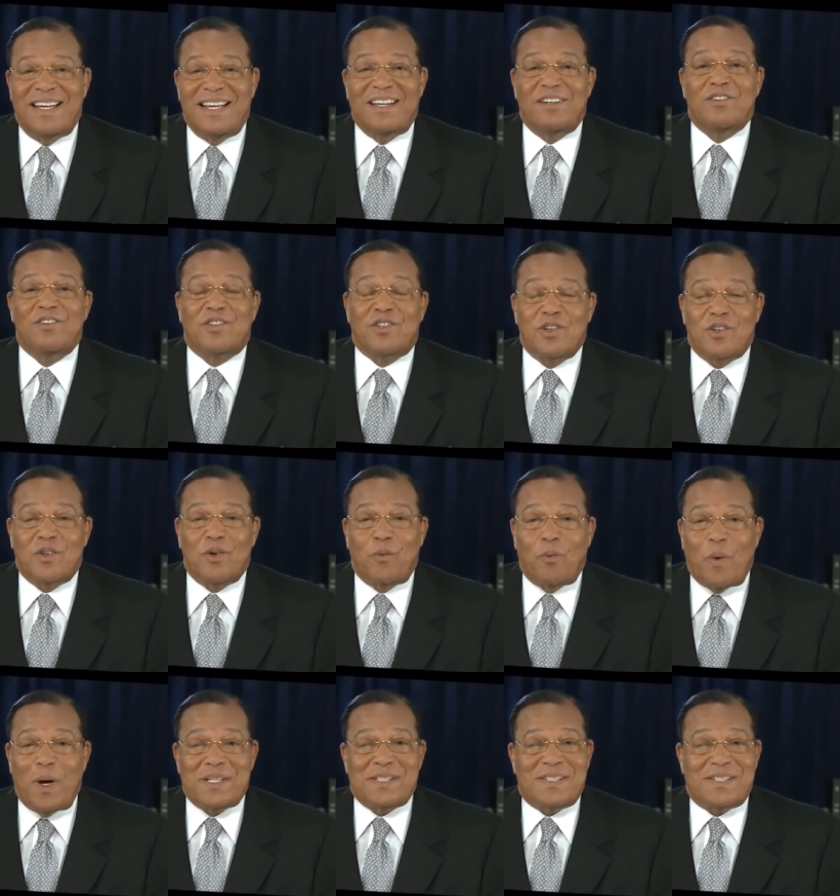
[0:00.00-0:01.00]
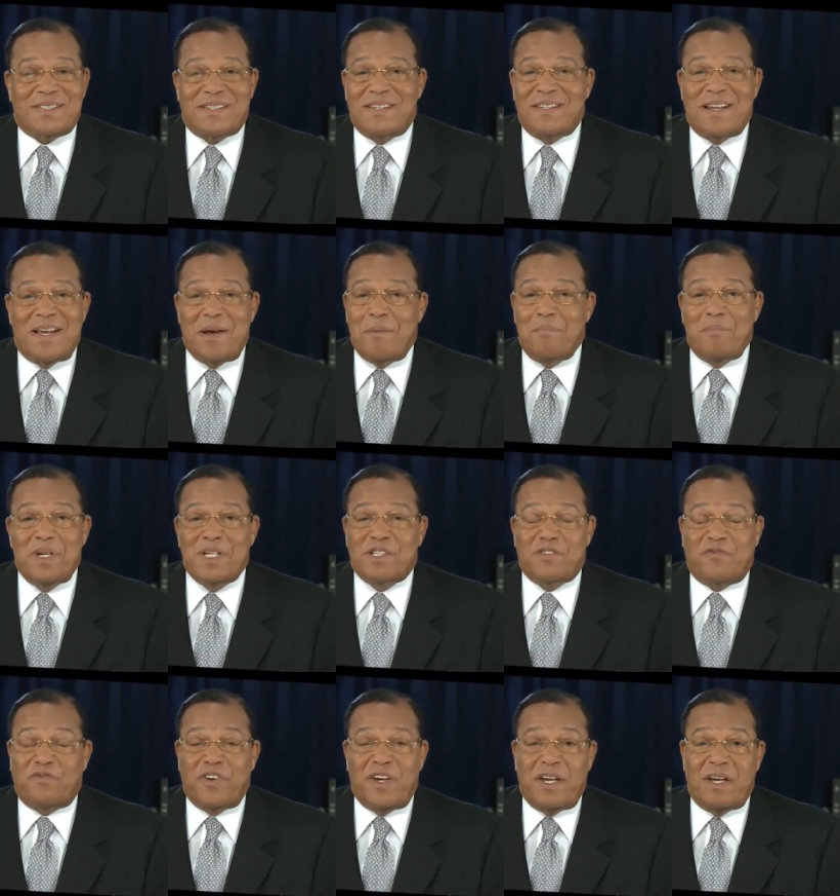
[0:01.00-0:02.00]
into the Western
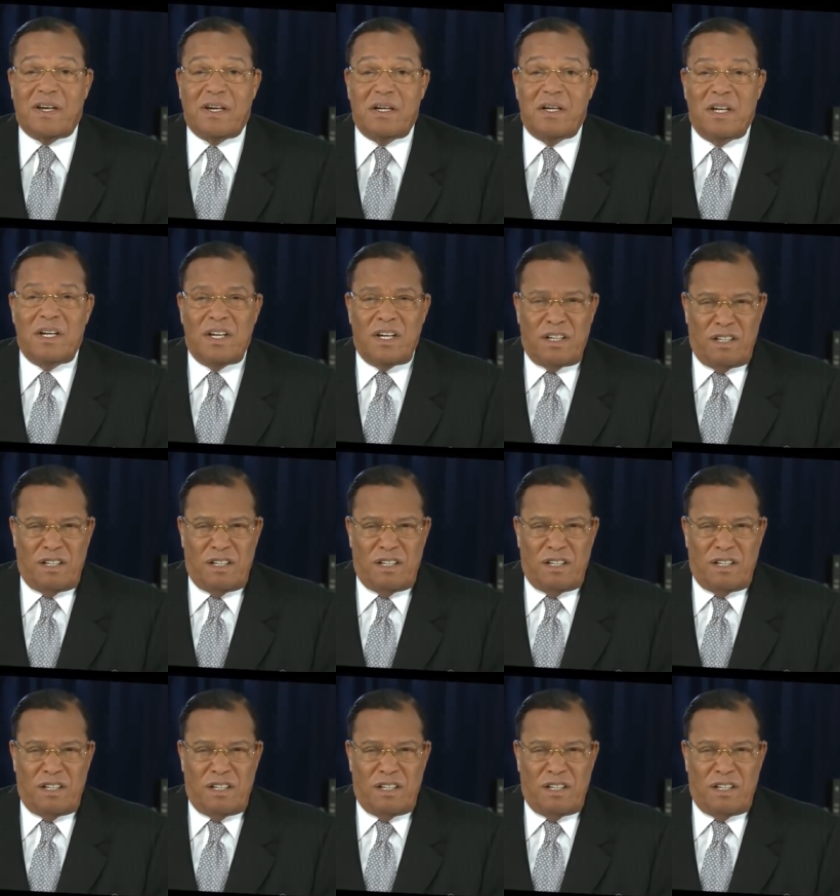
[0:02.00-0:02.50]
Hemisphere,